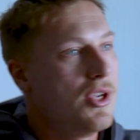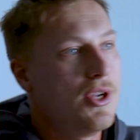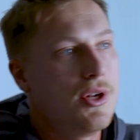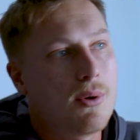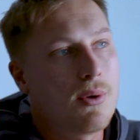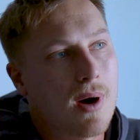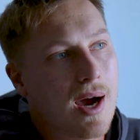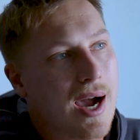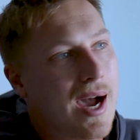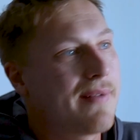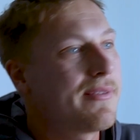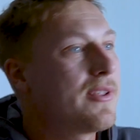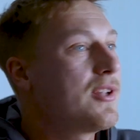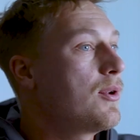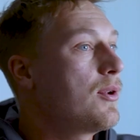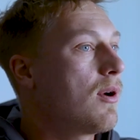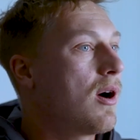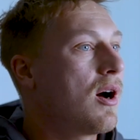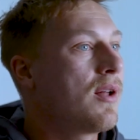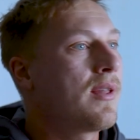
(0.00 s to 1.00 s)
You don't have
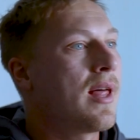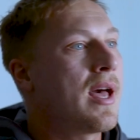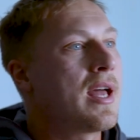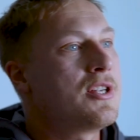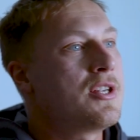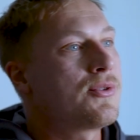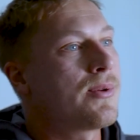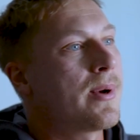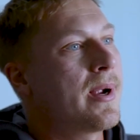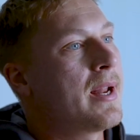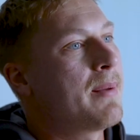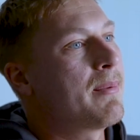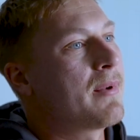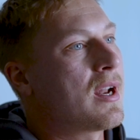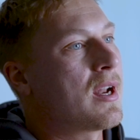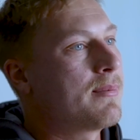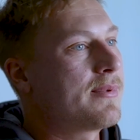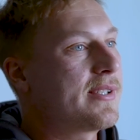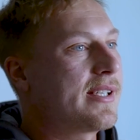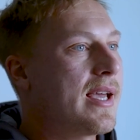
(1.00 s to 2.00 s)
to do online training,
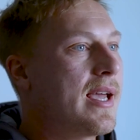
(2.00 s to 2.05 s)
but I'm